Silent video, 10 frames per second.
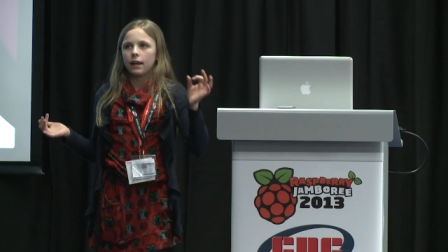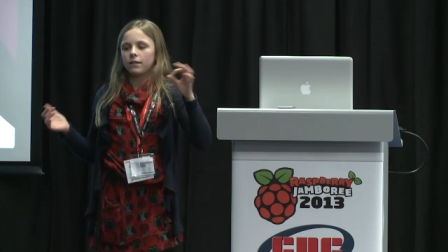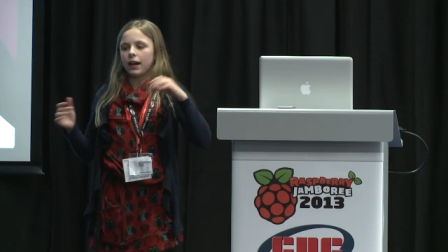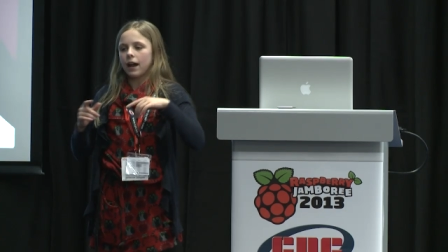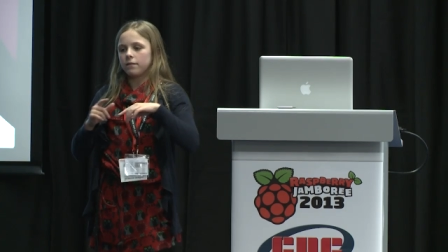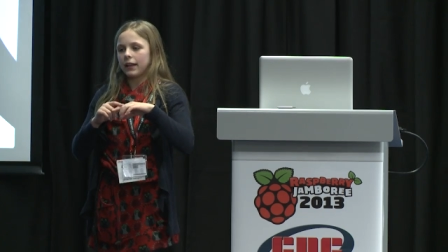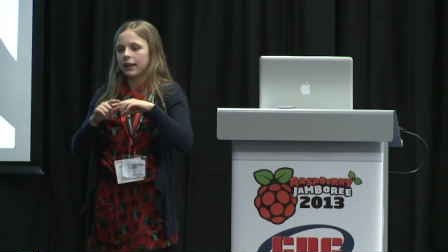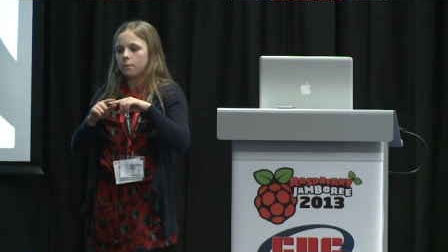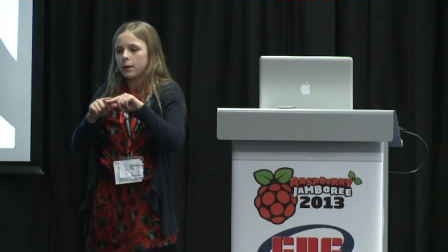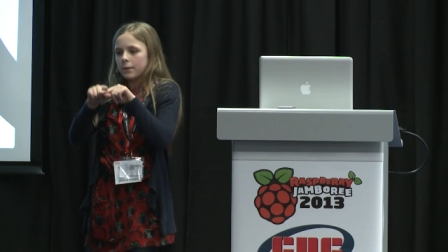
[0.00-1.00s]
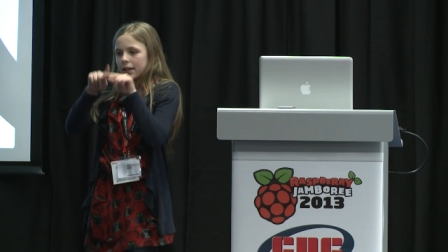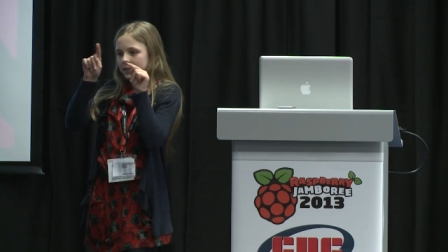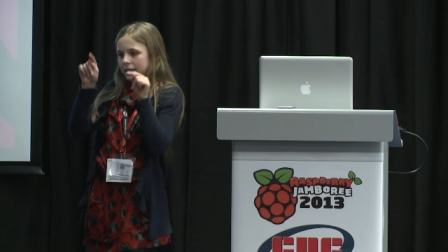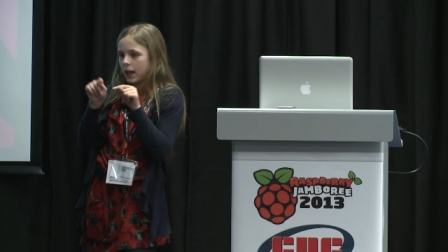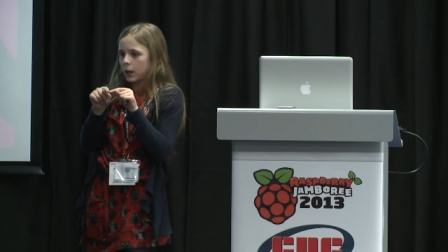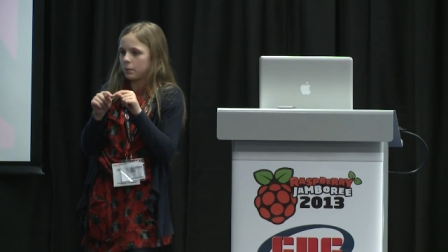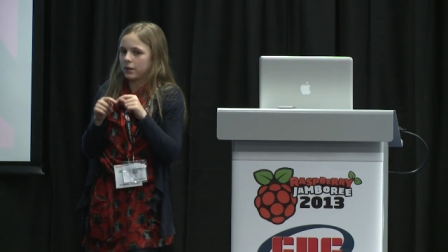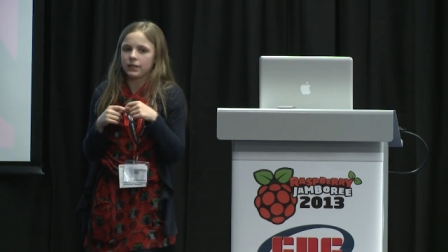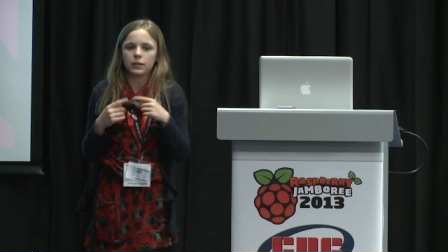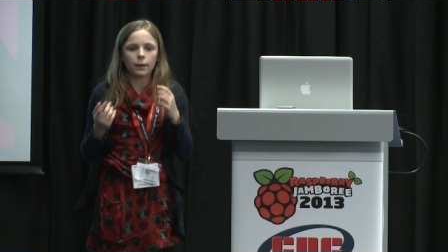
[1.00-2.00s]
if you have like maybe a cell
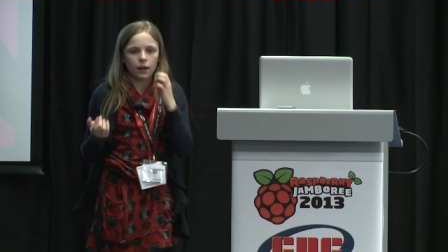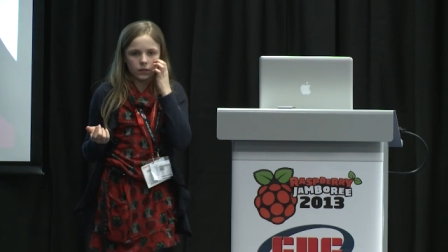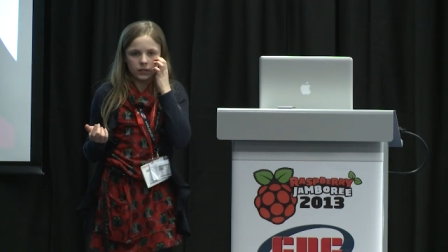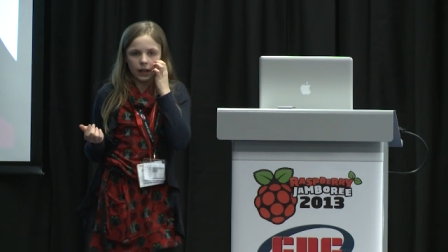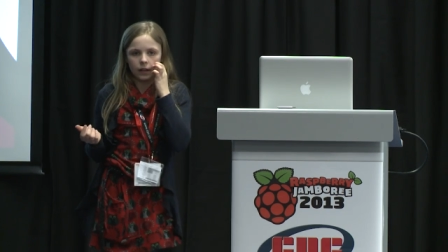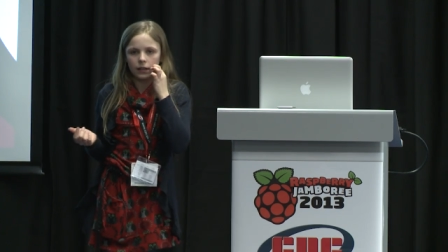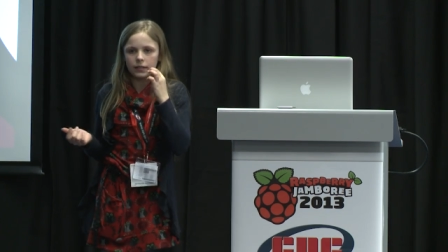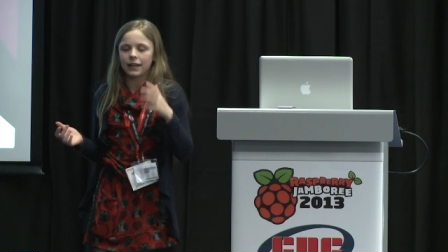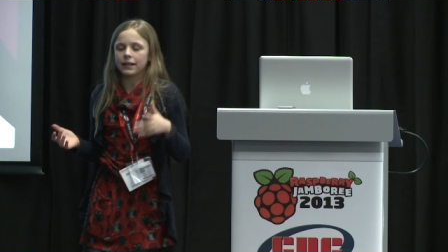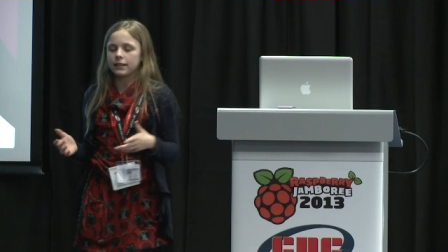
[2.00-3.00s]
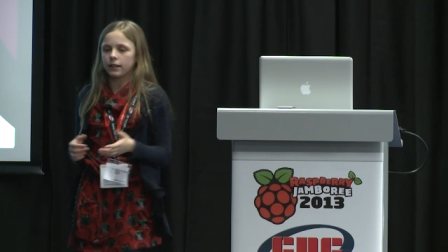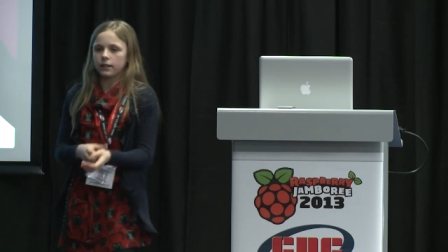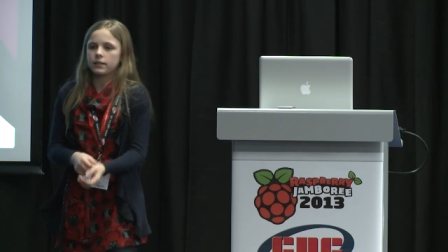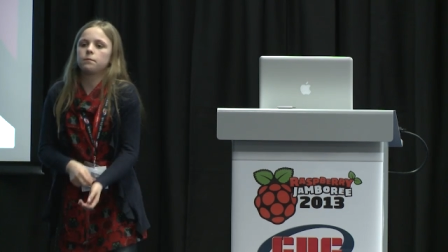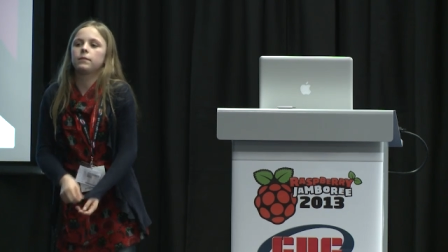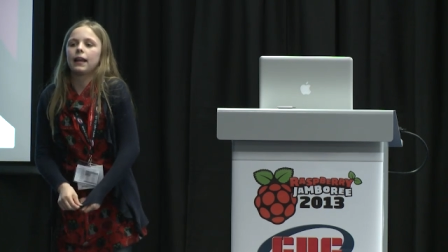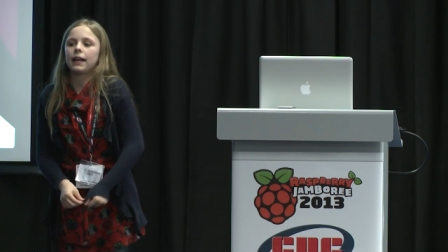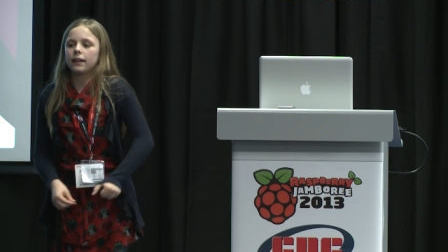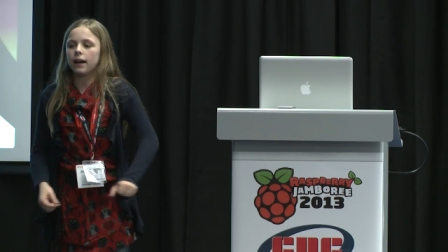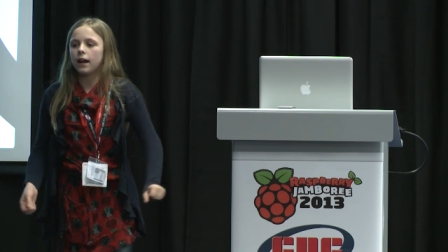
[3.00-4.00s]
because it's about cell, it's like a cellular
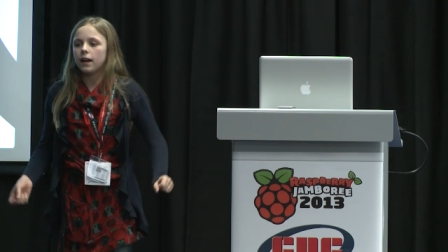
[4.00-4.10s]
simulator.